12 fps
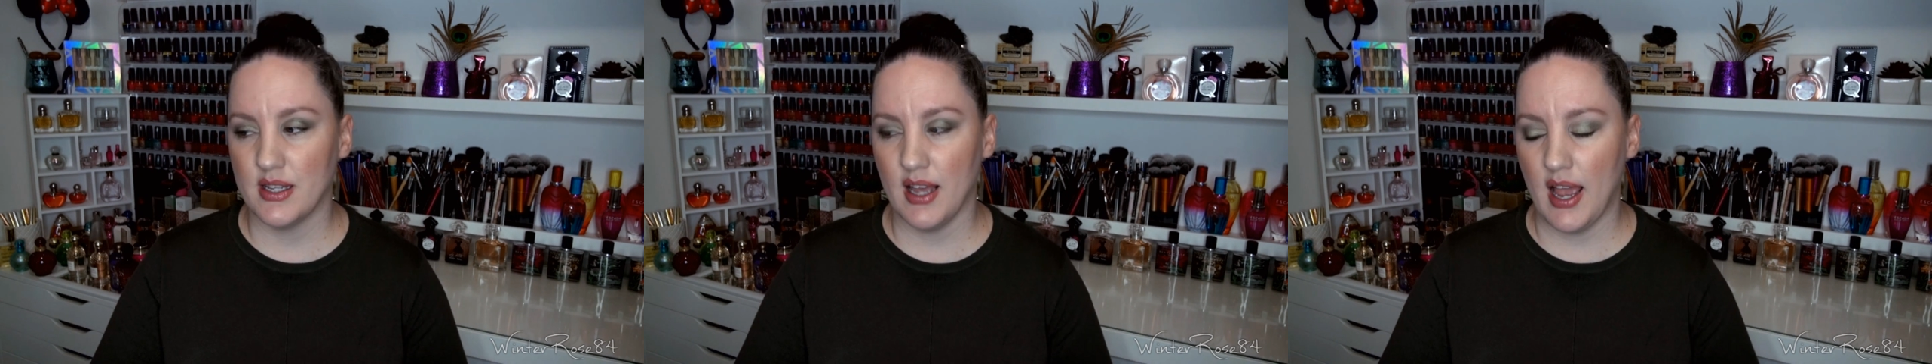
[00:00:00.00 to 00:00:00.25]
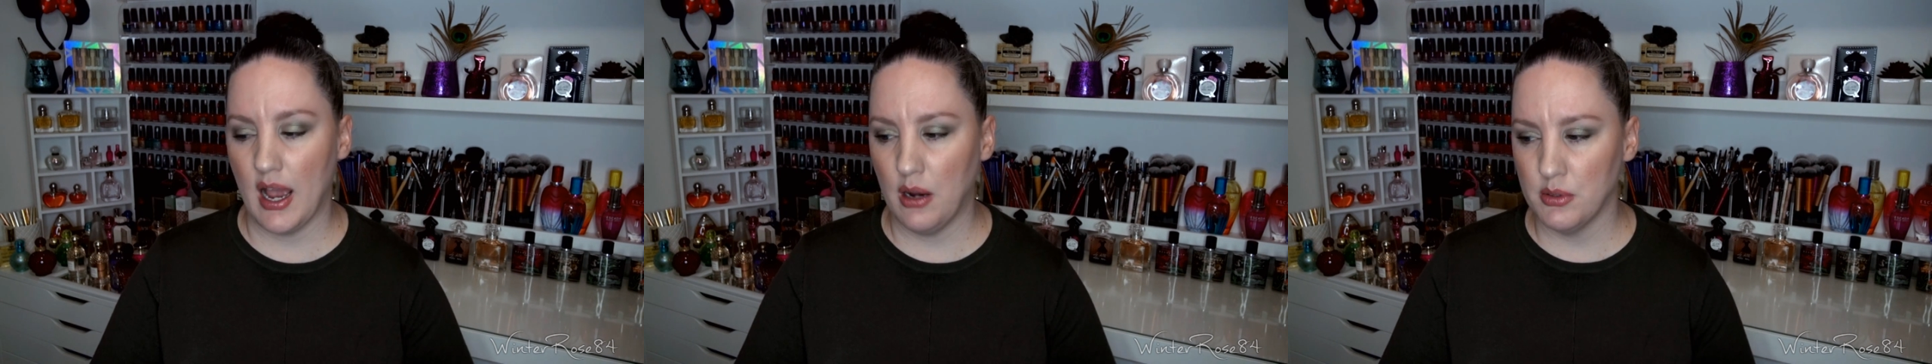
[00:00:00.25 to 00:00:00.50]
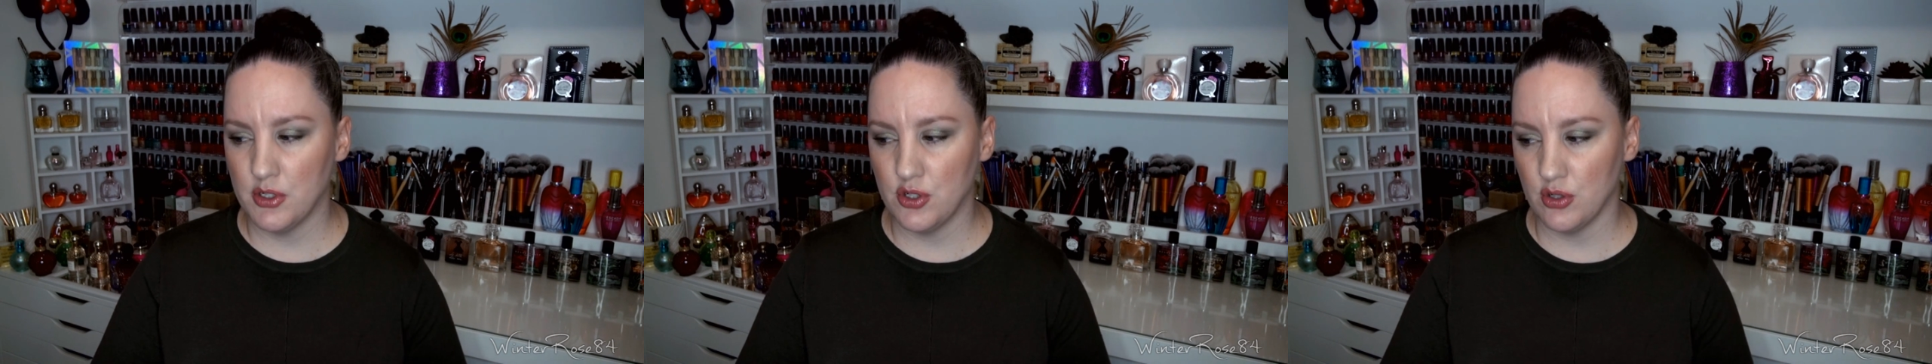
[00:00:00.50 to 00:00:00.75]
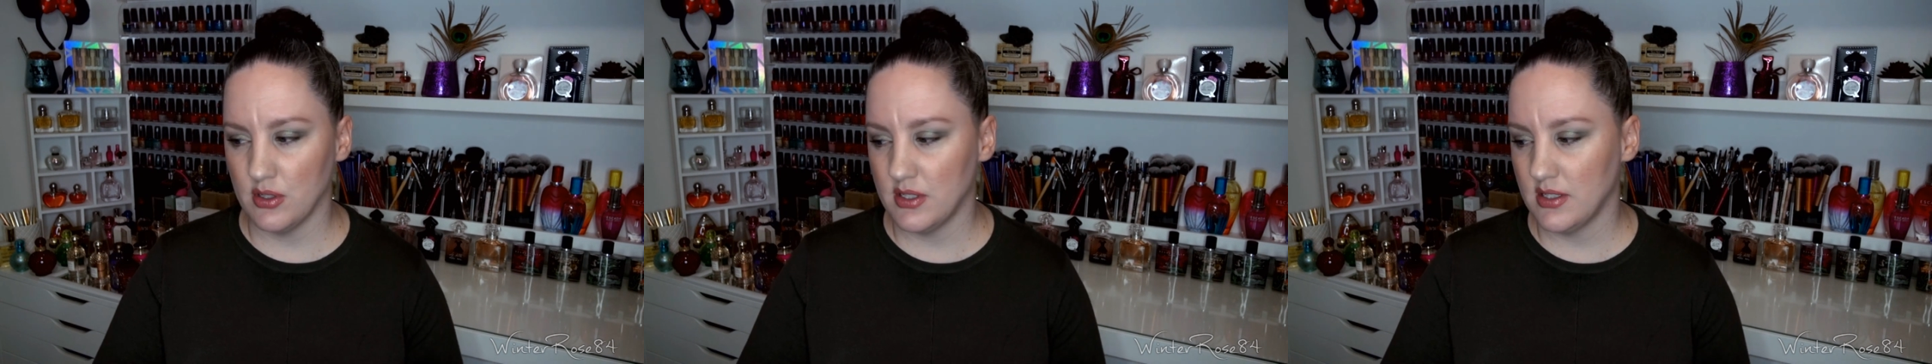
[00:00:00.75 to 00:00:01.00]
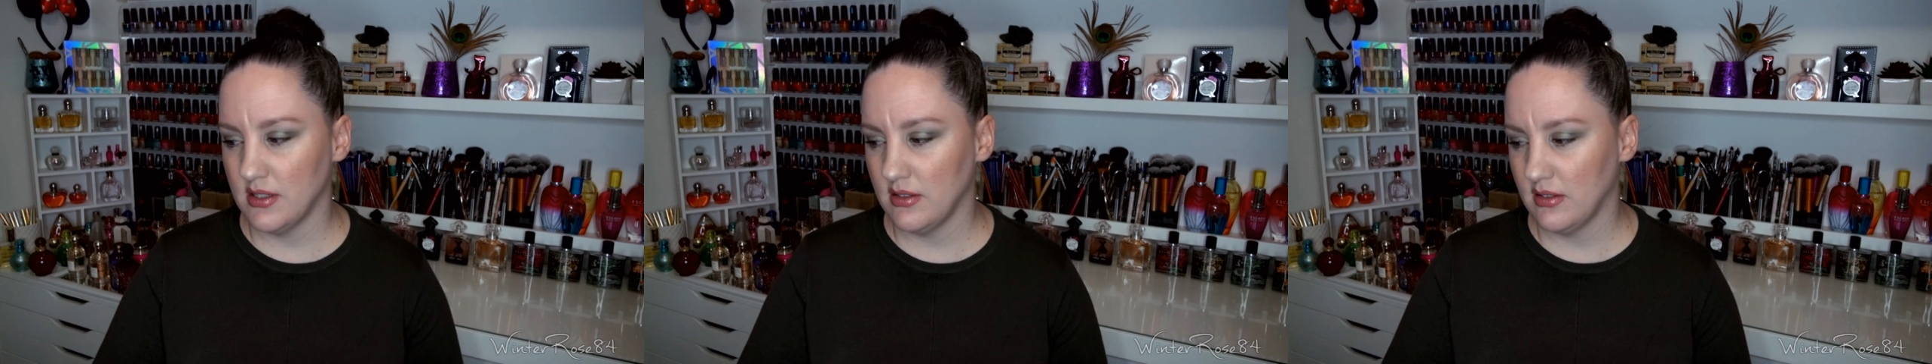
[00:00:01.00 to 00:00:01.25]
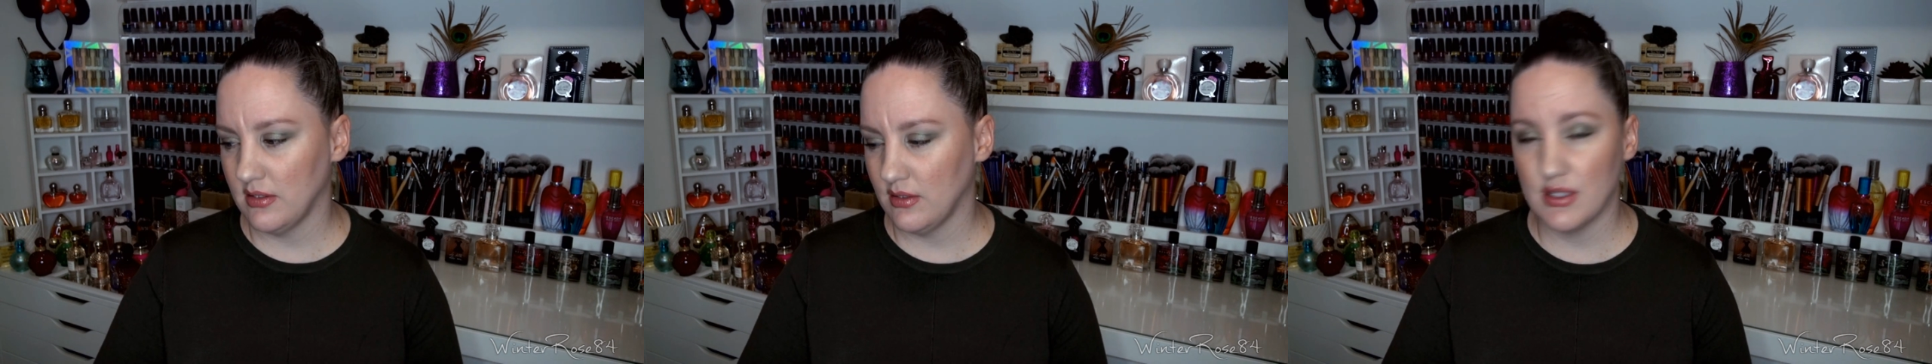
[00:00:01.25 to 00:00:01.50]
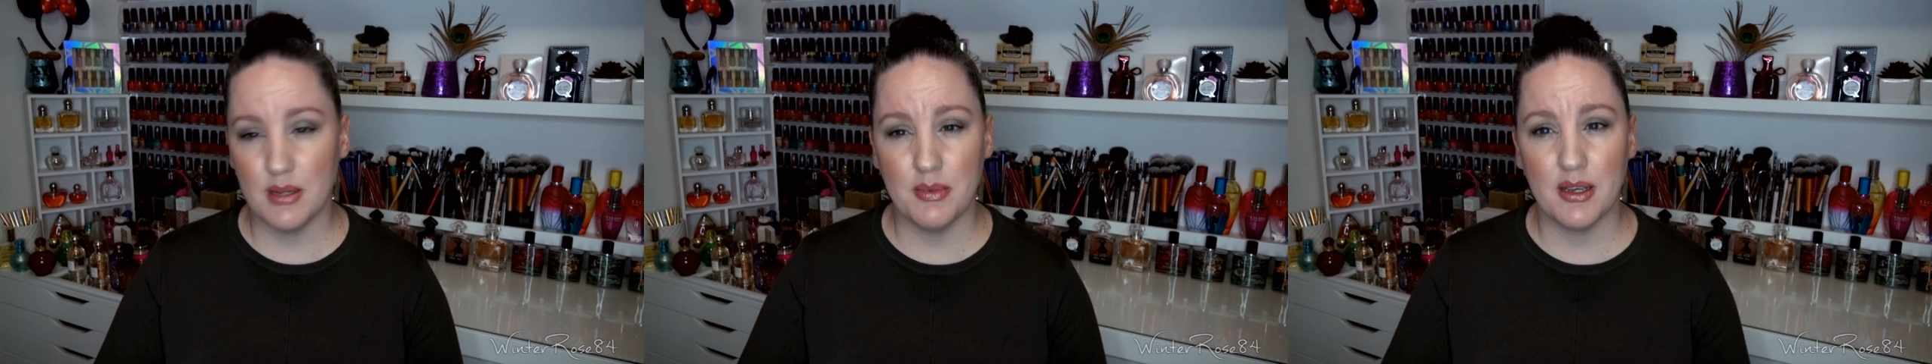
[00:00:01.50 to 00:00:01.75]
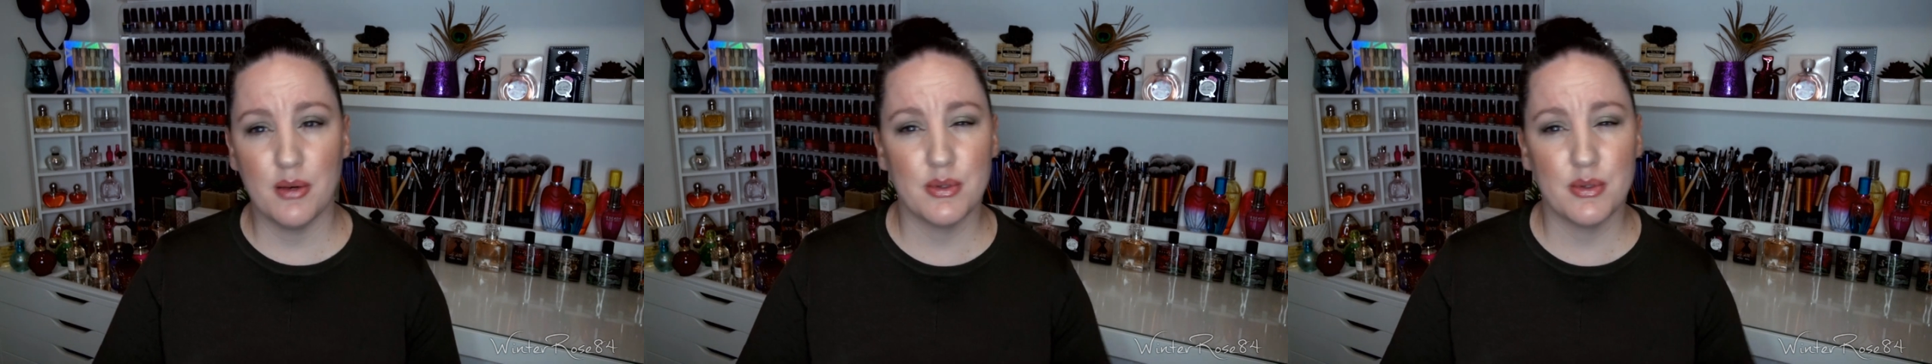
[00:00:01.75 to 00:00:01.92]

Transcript: Howard Johnson or something?